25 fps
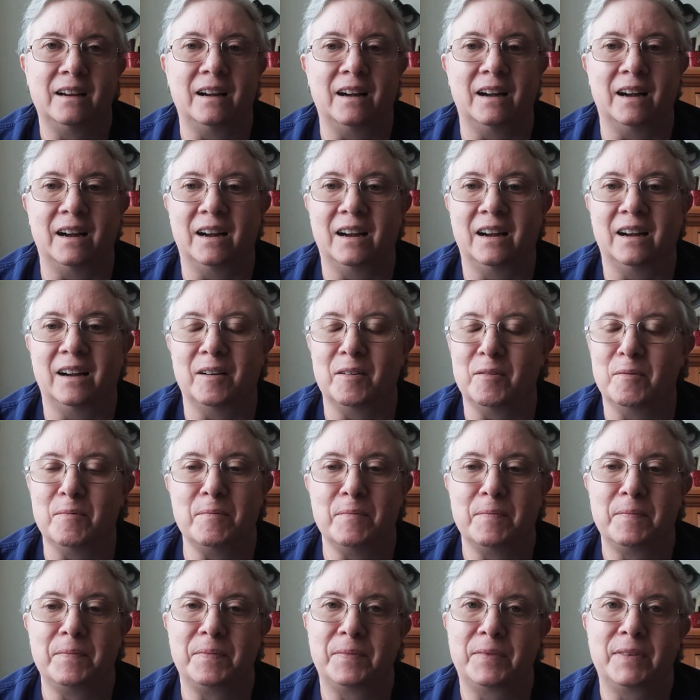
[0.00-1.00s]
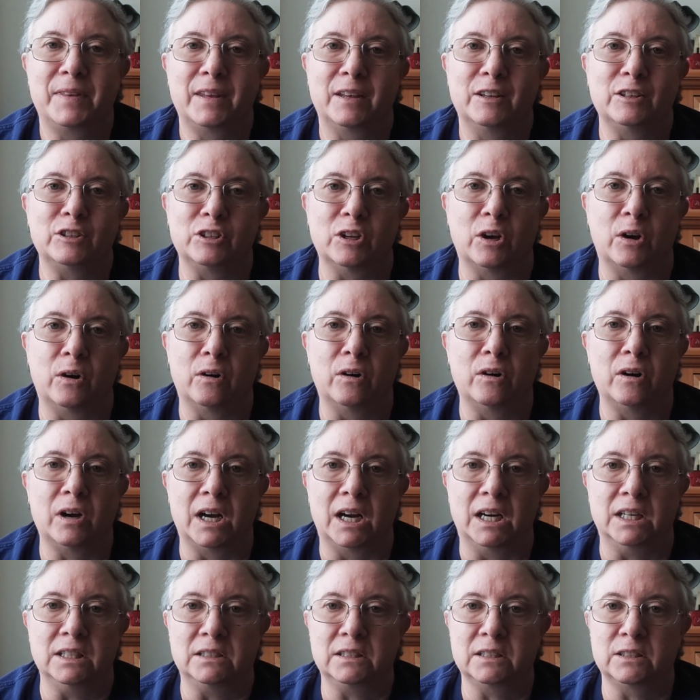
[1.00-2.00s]
So
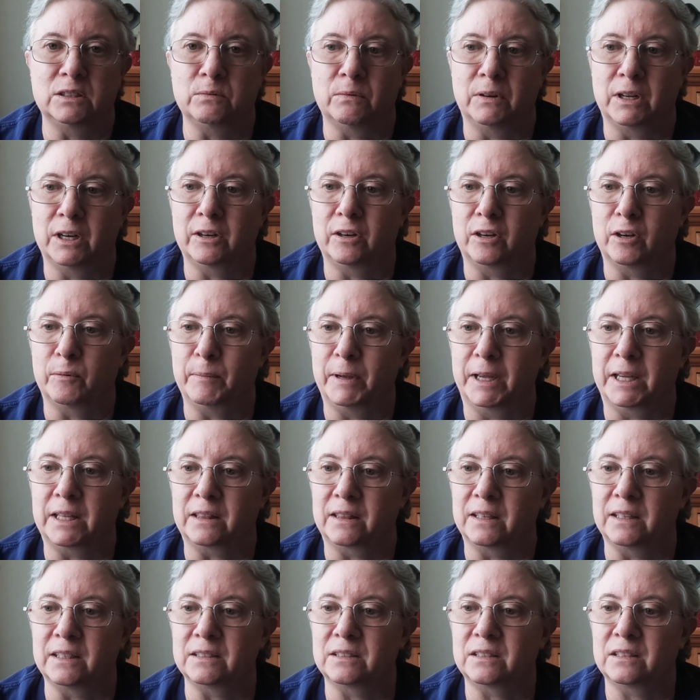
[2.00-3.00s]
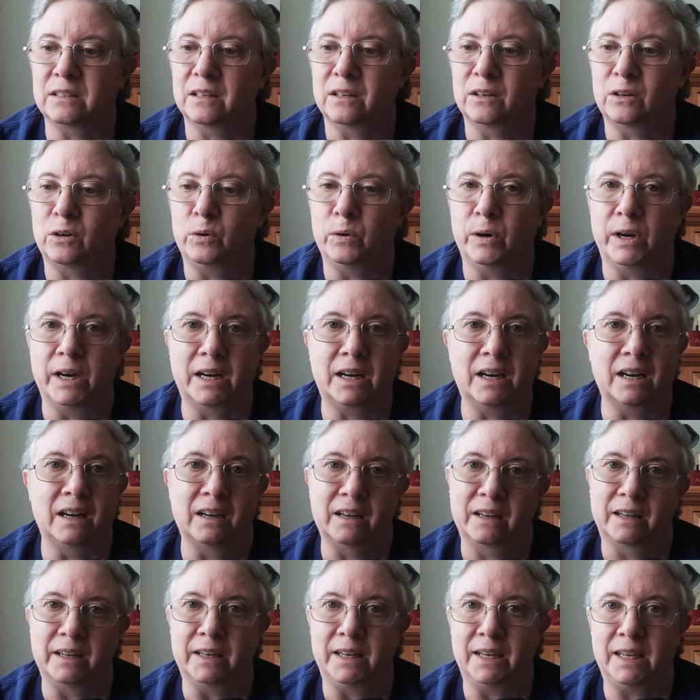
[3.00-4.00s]
I just wanted to make this quick
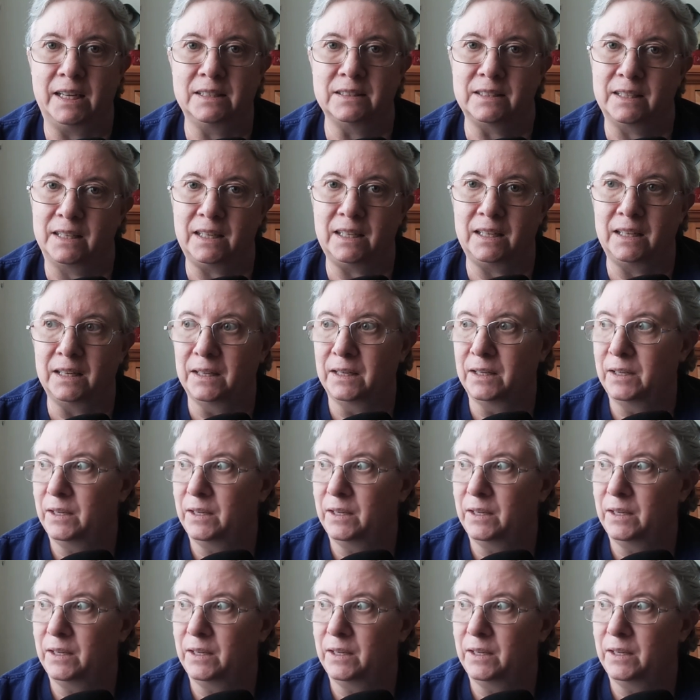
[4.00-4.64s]
and easy